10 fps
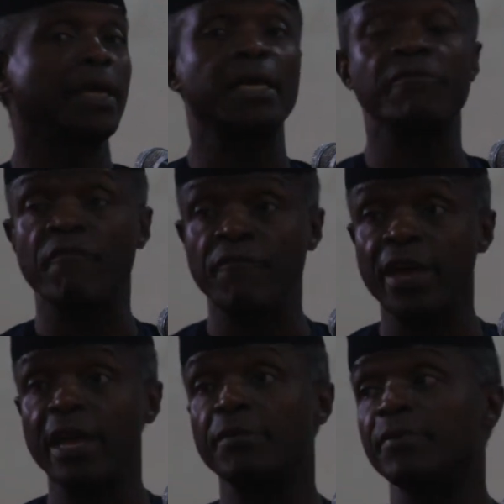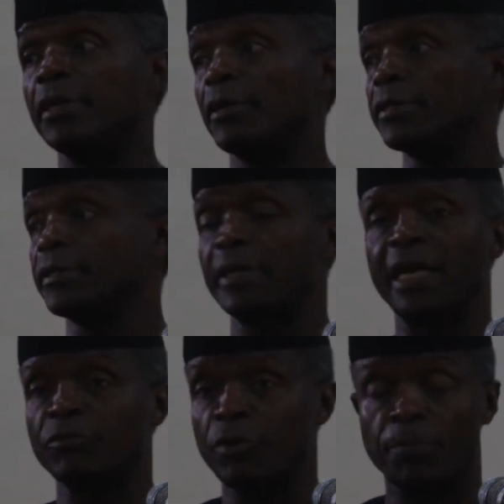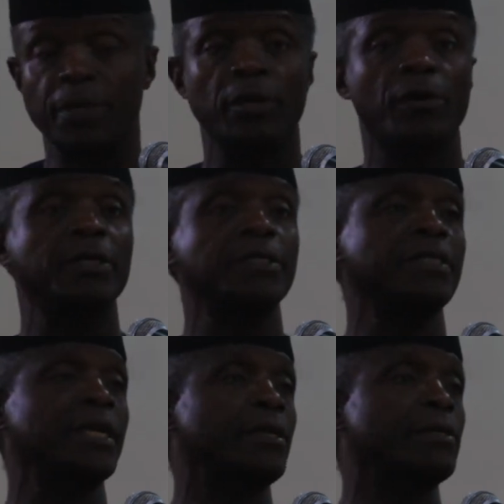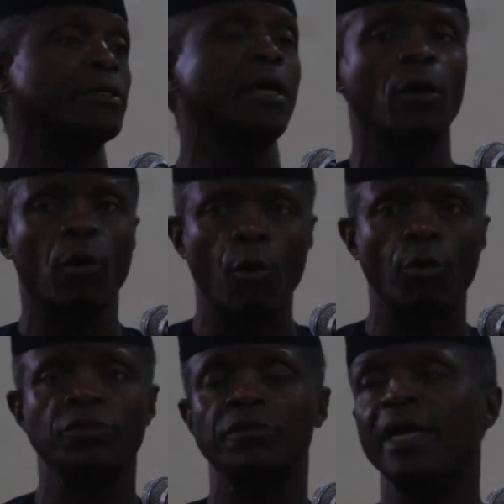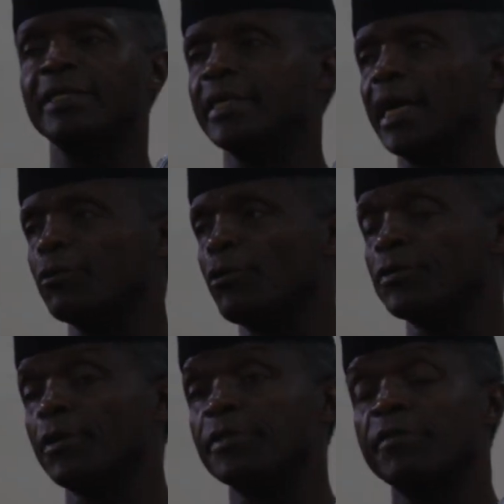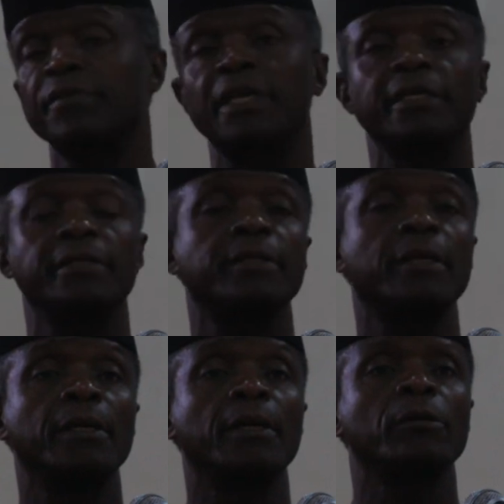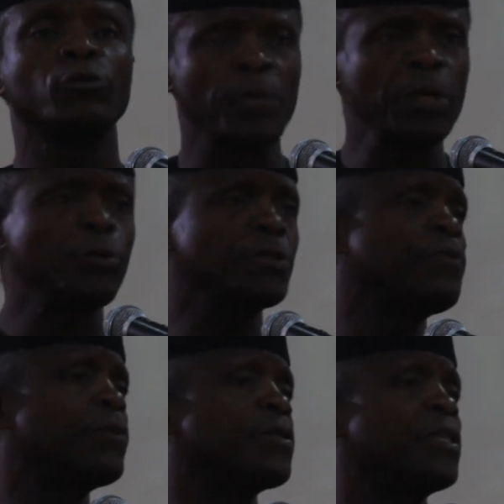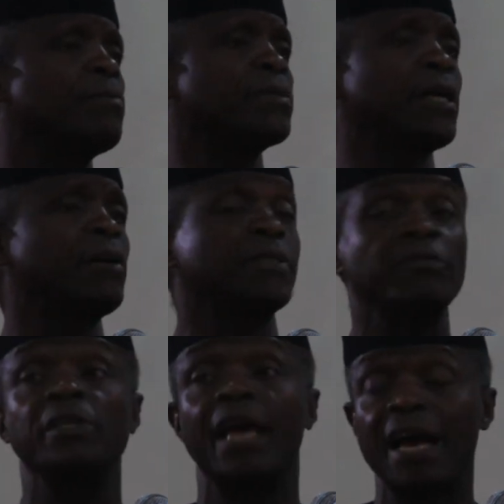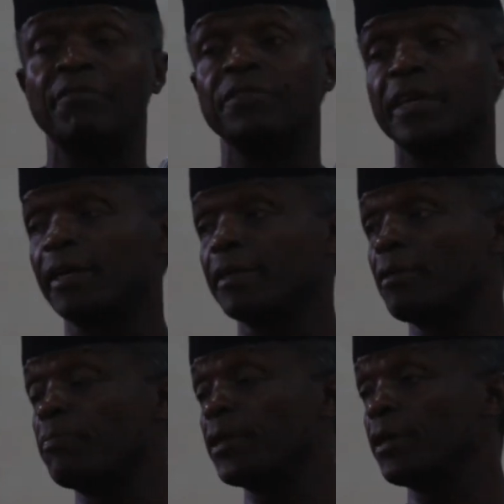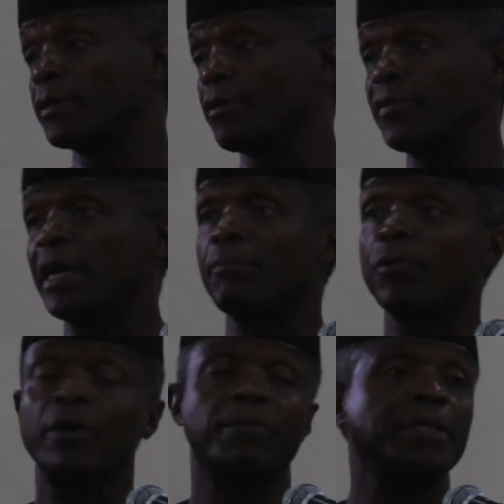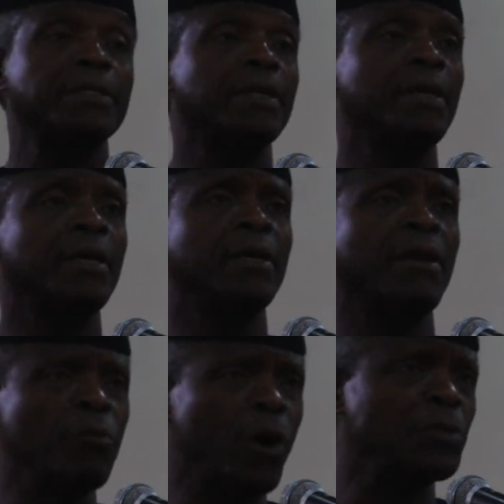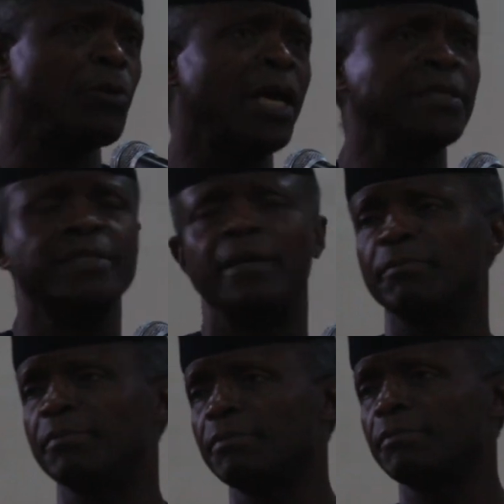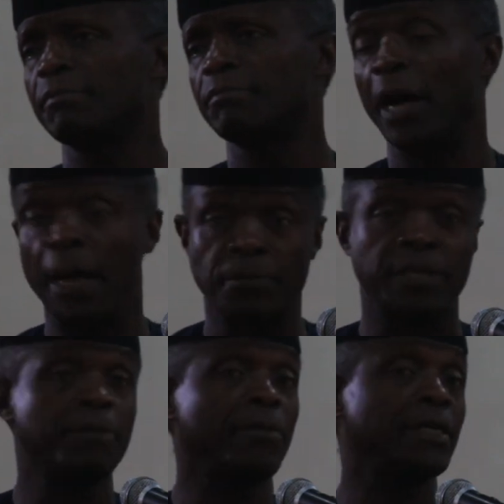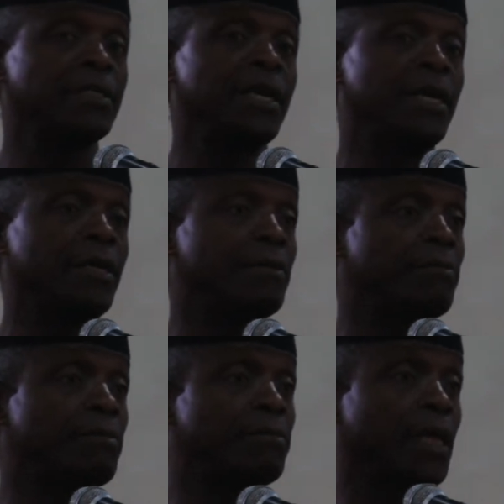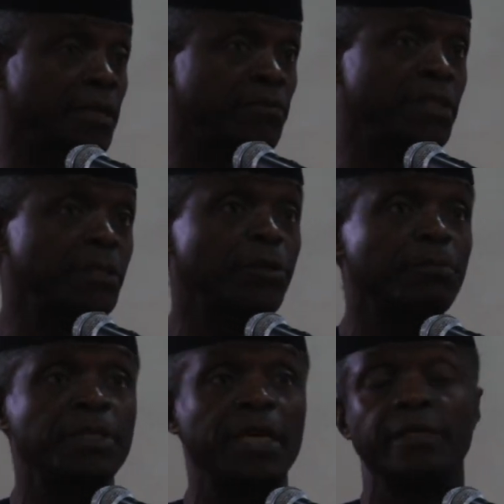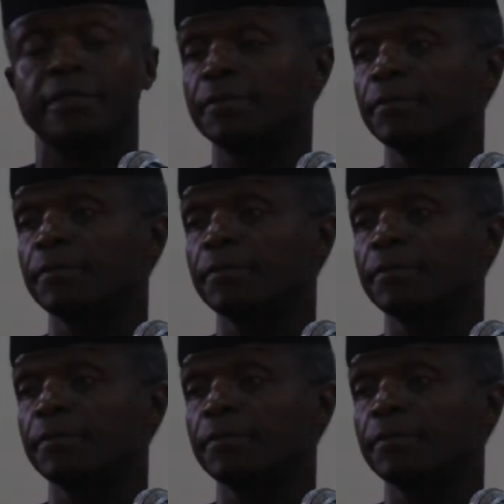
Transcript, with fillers: in various entrepreneurial skills, code writing and all sorts of things, to be useful to themselves even after the period of their employment. If we were to ask them, perhaps they might say that they've seen some change.